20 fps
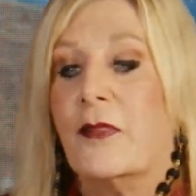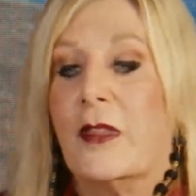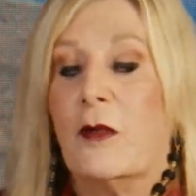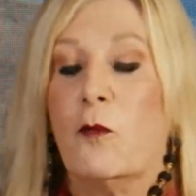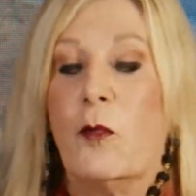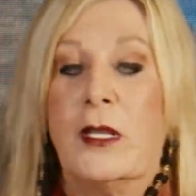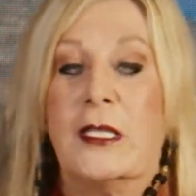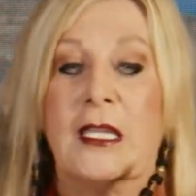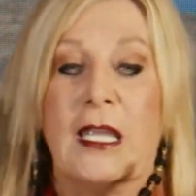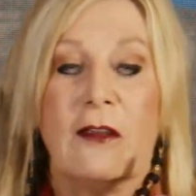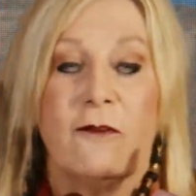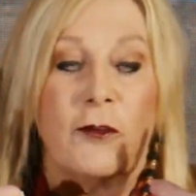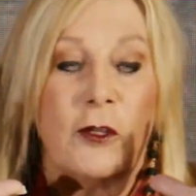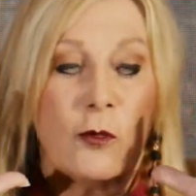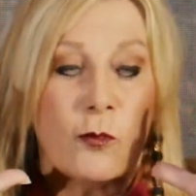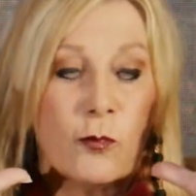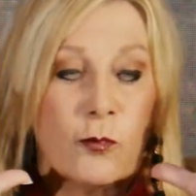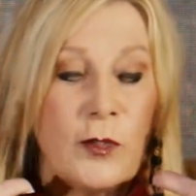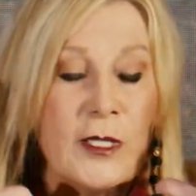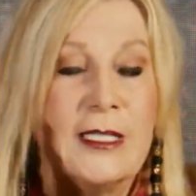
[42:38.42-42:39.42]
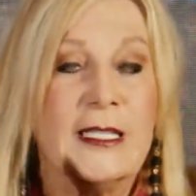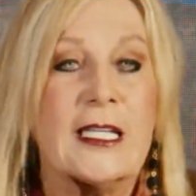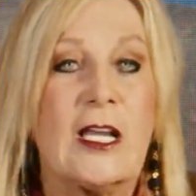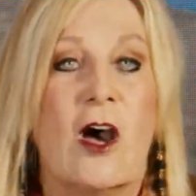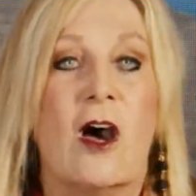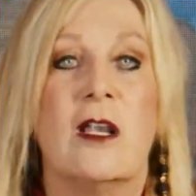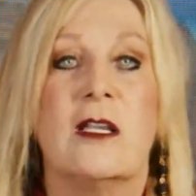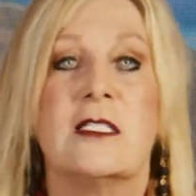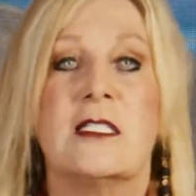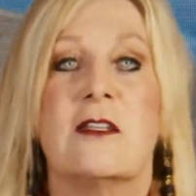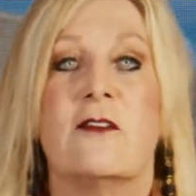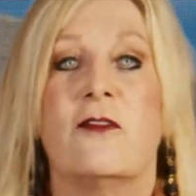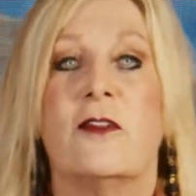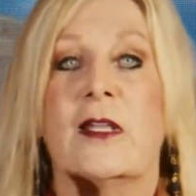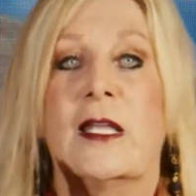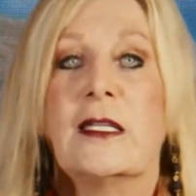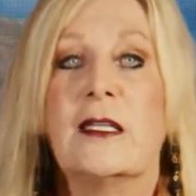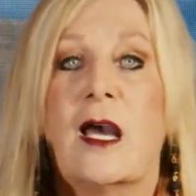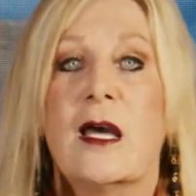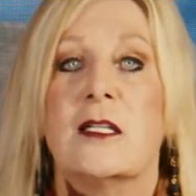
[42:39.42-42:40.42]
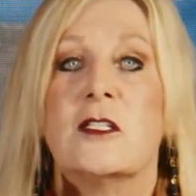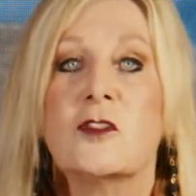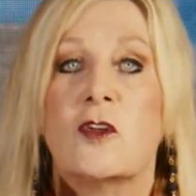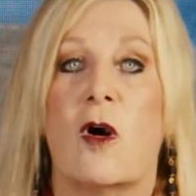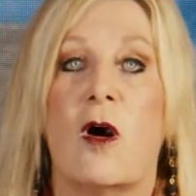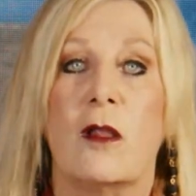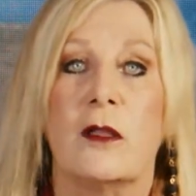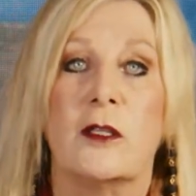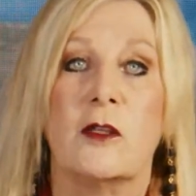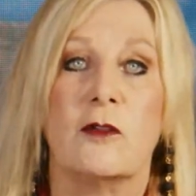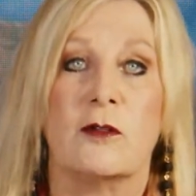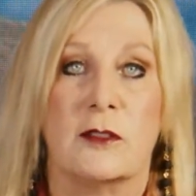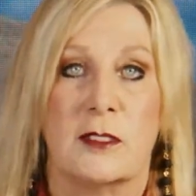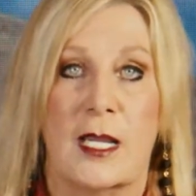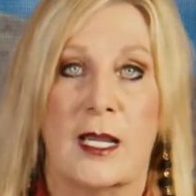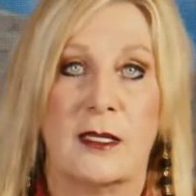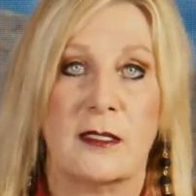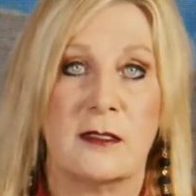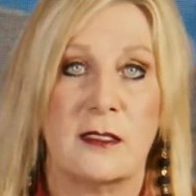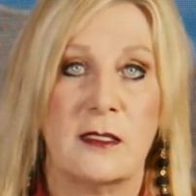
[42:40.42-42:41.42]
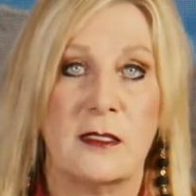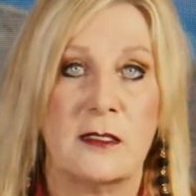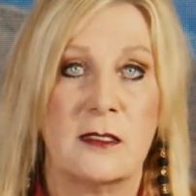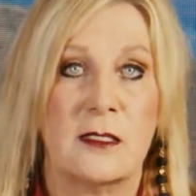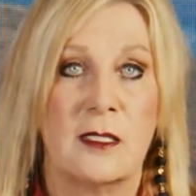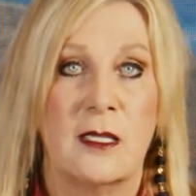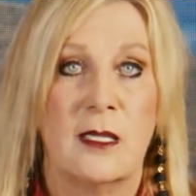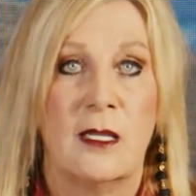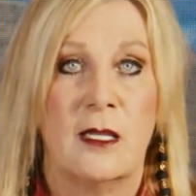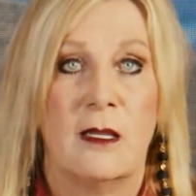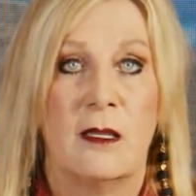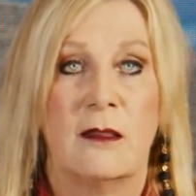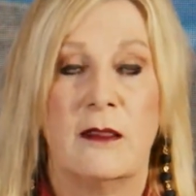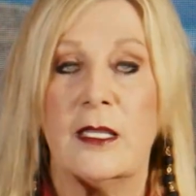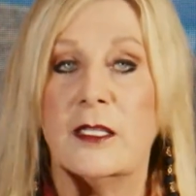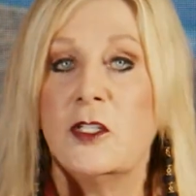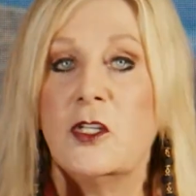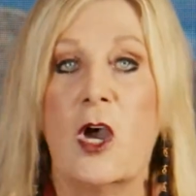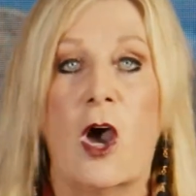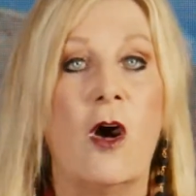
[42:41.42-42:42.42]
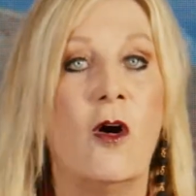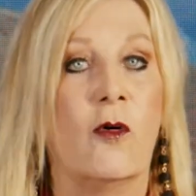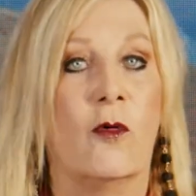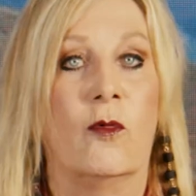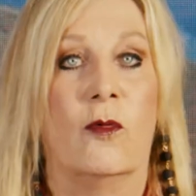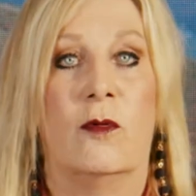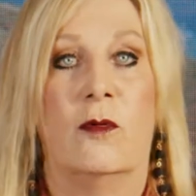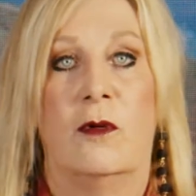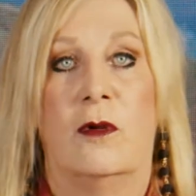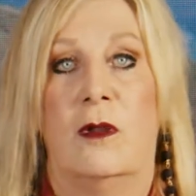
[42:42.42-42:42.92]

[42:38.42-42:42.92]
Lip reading: if you really honestly feel like God is calling you to Texas, then go.